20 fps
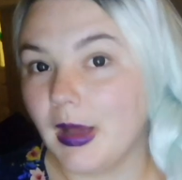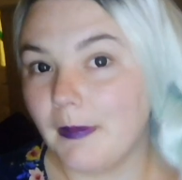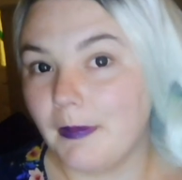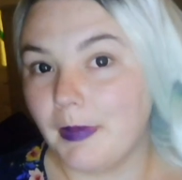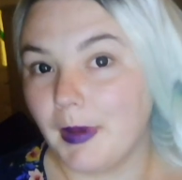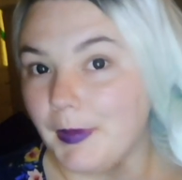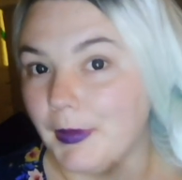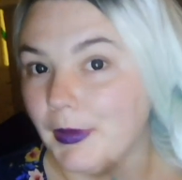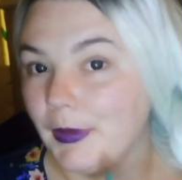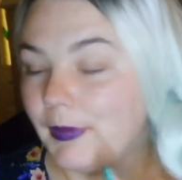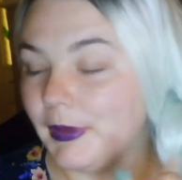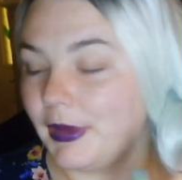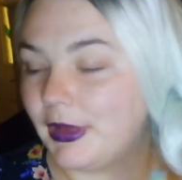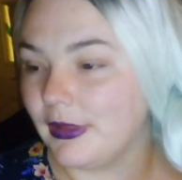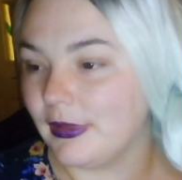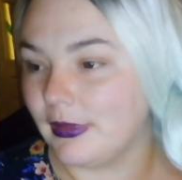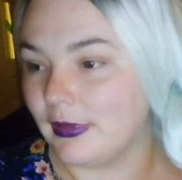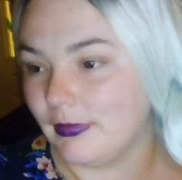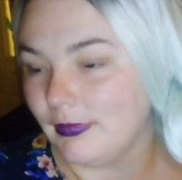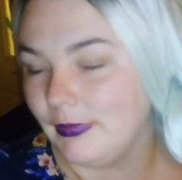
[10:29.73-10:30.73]
bubble
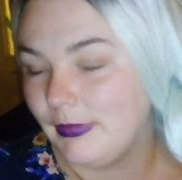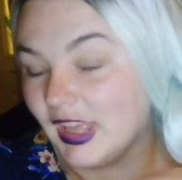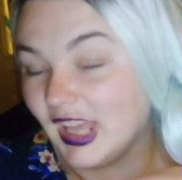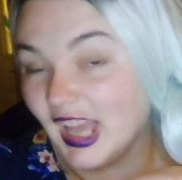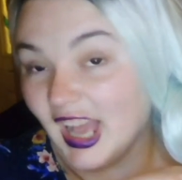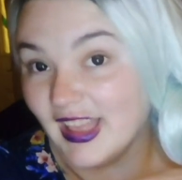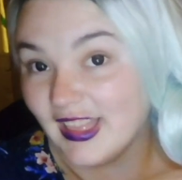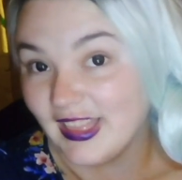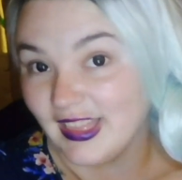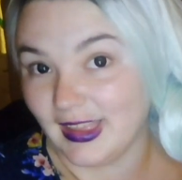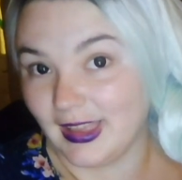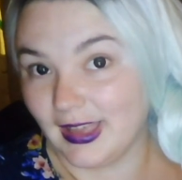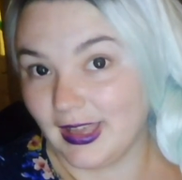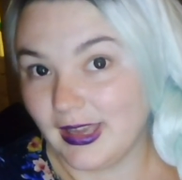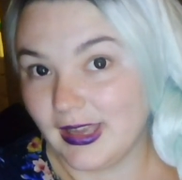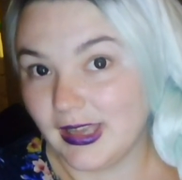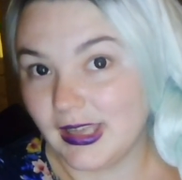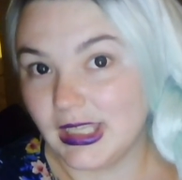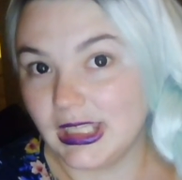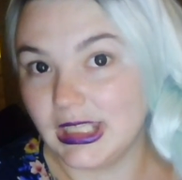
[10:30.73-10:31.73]
because you can't see it.